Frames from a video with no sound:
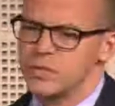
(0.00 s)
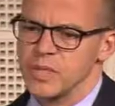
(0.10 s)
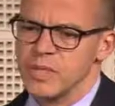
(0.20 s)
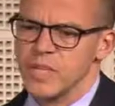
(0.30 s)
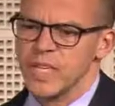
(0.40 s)
of
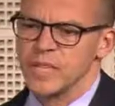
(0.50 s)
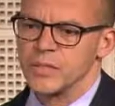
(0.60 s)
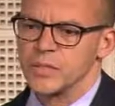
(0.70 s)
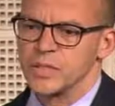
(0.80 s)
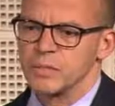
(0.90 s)
this slide
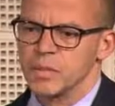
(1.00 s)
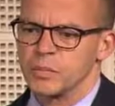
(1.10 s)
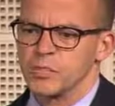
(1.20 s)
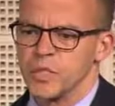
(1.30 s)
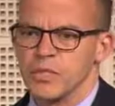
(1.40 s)
from uh,
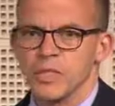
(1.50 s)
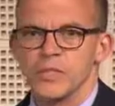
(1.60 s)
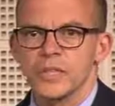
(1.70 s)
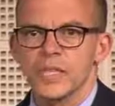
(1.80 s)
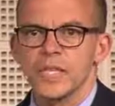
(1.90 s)
Professor
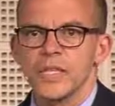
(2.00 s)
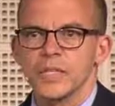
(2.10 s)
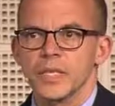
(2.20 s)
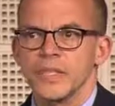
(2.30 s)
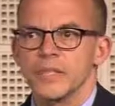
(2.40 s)
Andre Nel
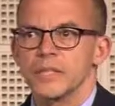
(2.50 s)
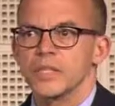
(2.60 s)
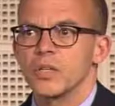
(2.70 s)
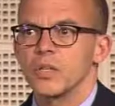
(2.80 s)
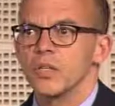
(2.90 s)
and, and, other
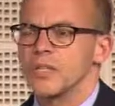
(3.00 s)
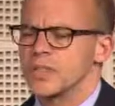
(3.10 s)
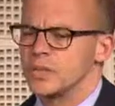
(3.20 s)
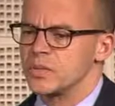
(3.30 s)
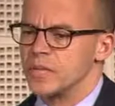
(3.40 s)
colleagues at
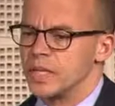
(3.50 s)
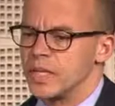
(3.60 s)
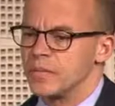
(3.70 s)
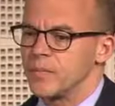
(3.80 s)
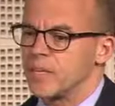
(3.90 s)
UCLA,